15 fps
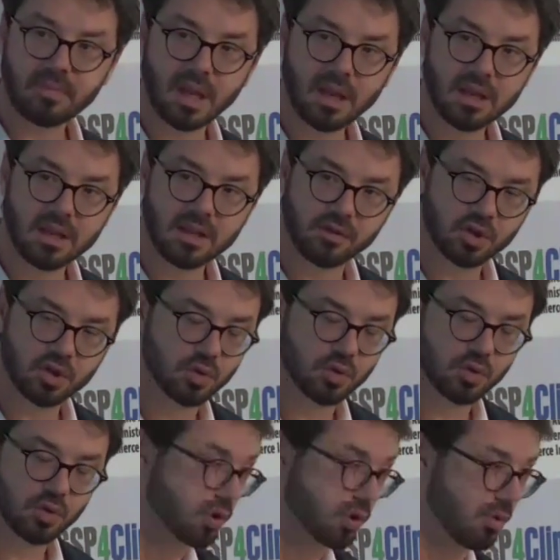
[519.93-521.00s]
In the future, we'll
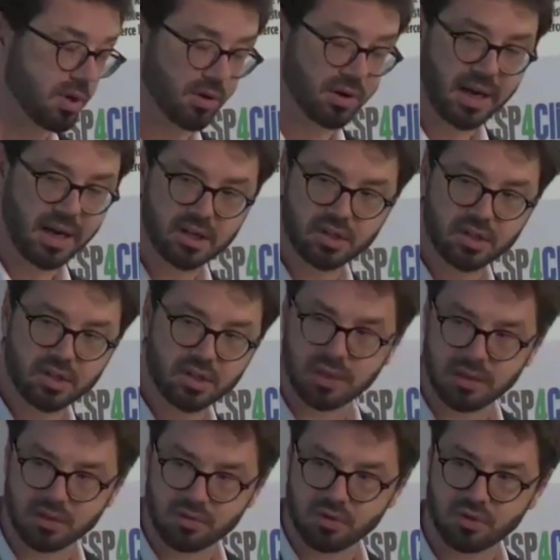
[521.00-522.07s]
also go beyond energy. We'll
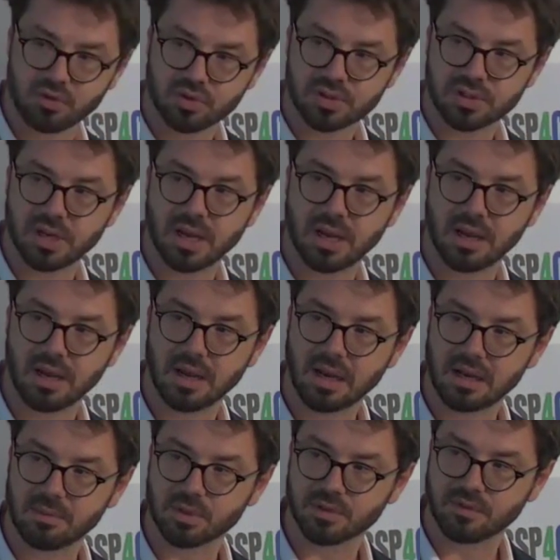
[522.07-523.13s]
introduce
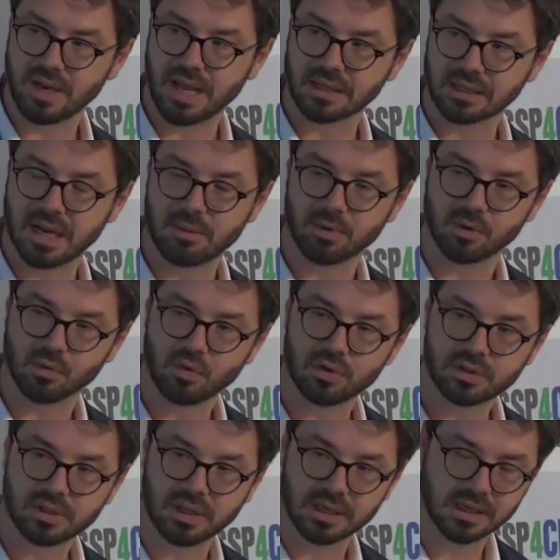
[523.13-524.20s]
elements of land, climate, and
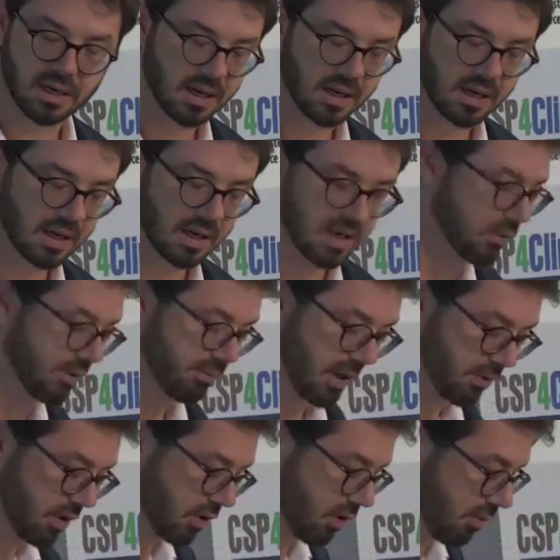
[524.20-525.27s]
water, and coupling with
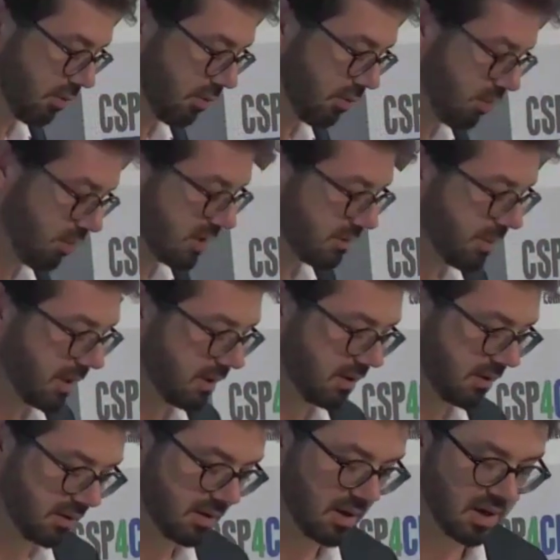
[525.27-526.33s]
macroeconomic models. But
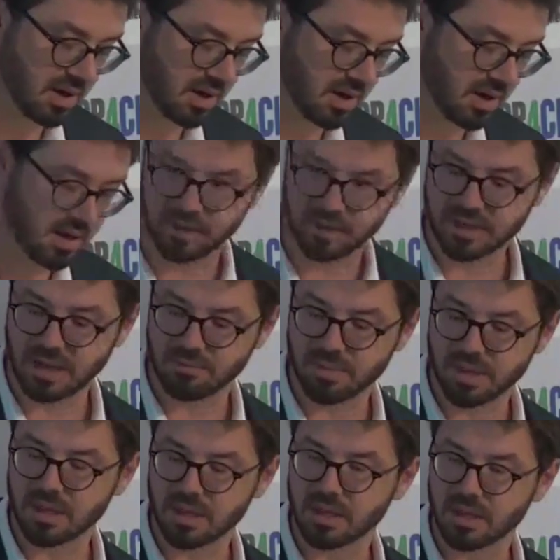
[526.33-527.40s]
for the time
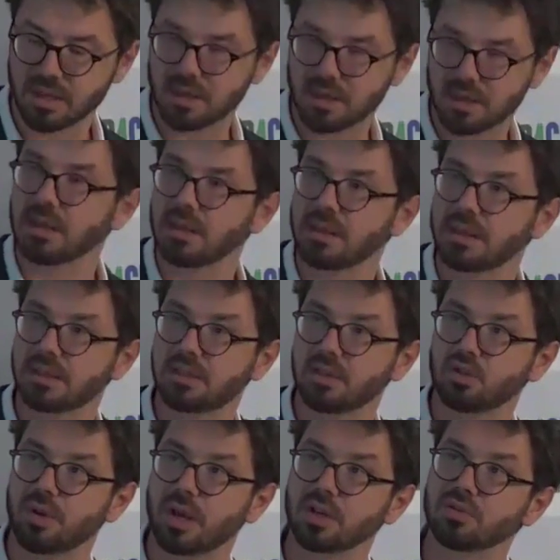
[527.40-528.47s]
being, this is the
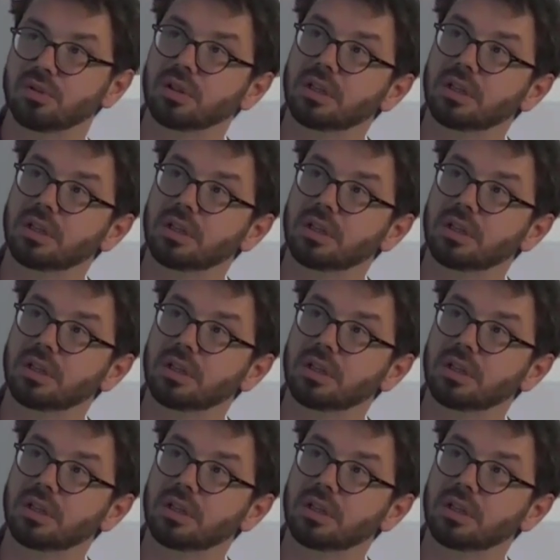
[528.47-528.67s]
situation.